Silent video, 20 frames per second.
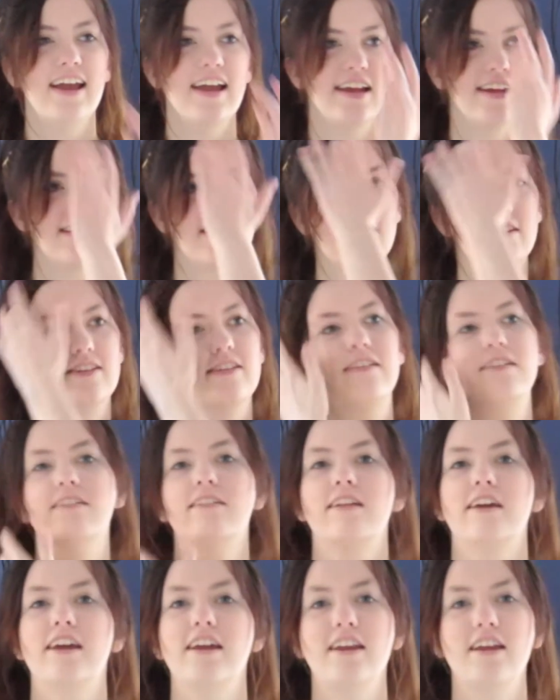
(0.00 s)
And the
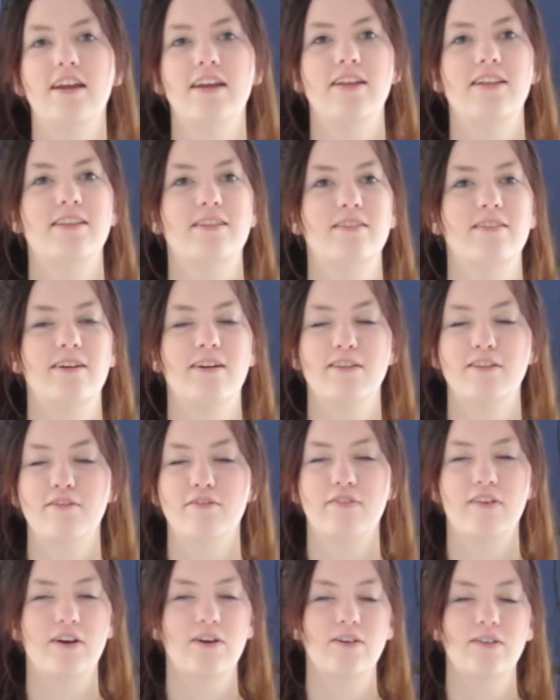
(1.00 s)
lady on the
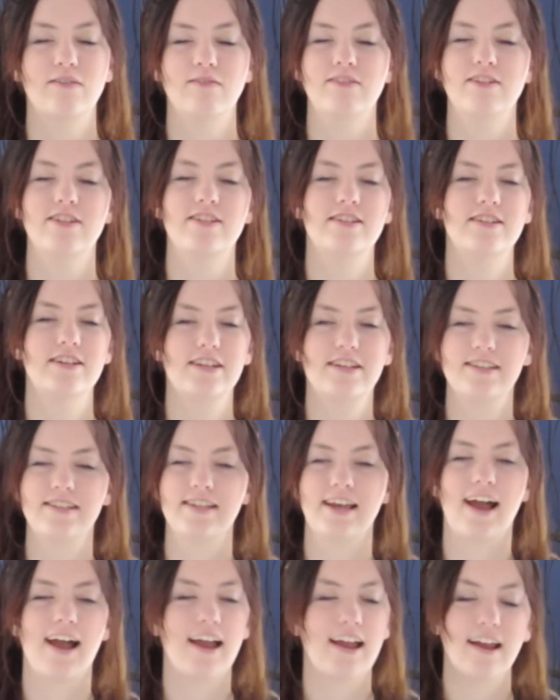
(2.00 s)
phone was just
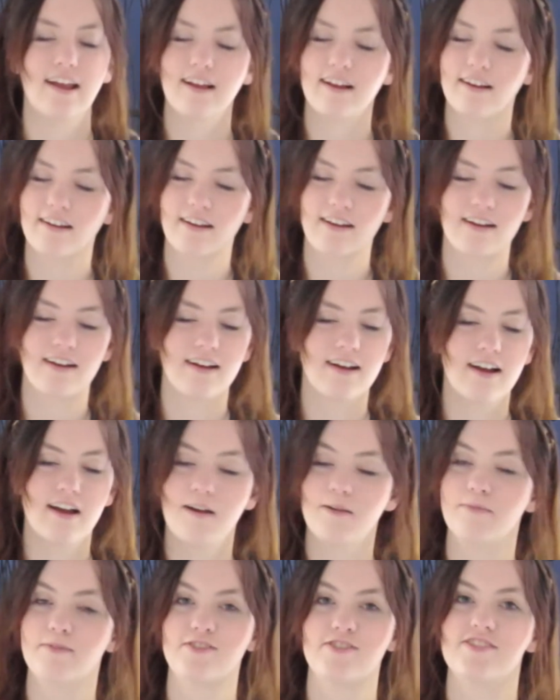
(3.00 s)
like,
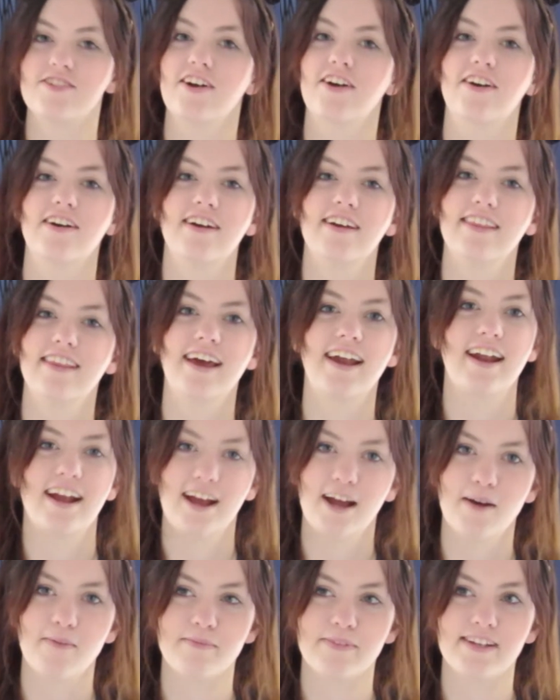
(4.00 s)
I'm sorry that
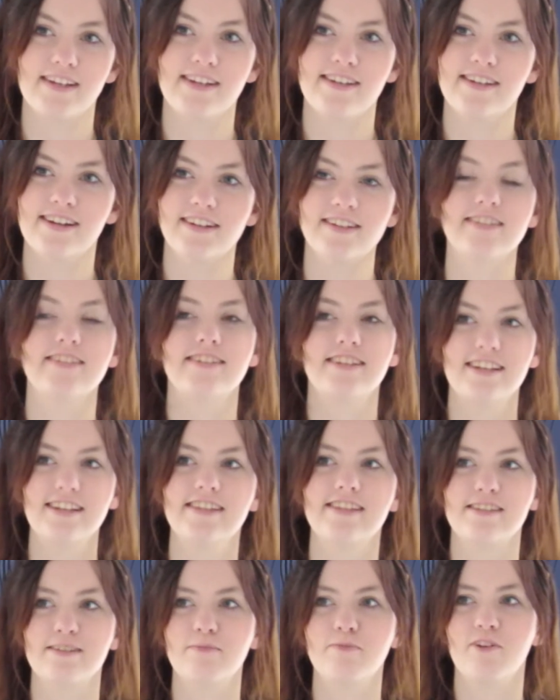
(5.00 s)
happened. I'll
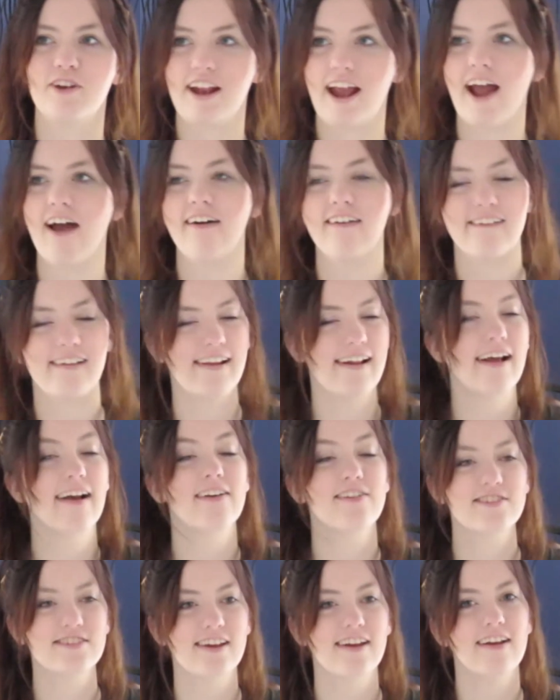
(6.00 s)
send someone out. And I
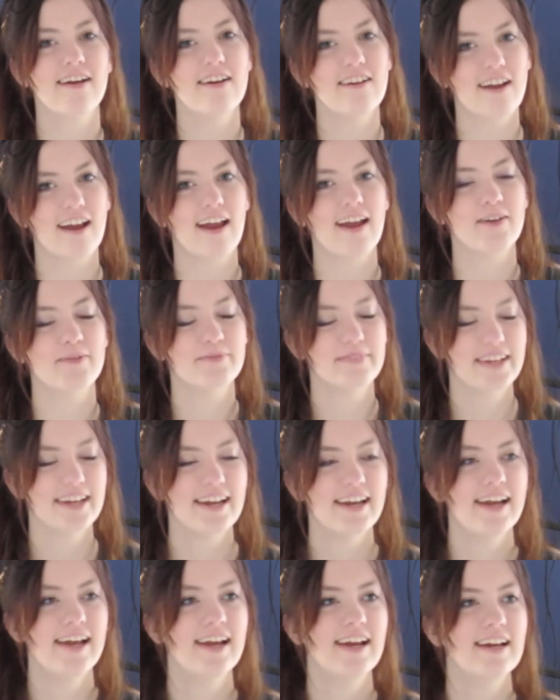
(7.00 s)
was like, okay.
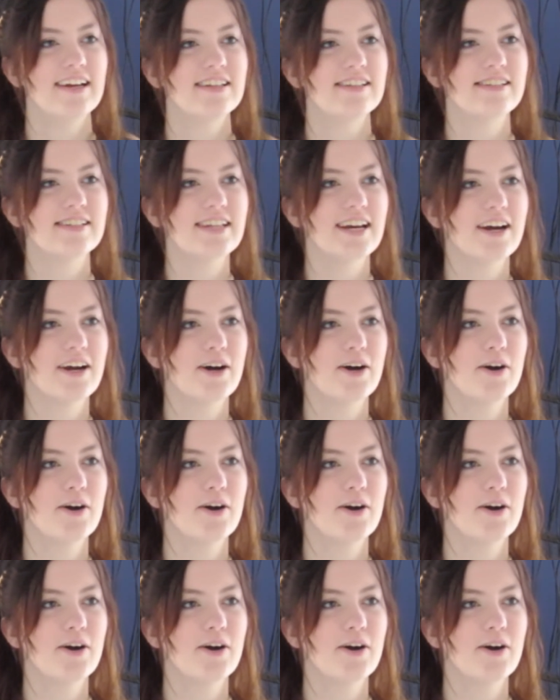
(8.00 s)
So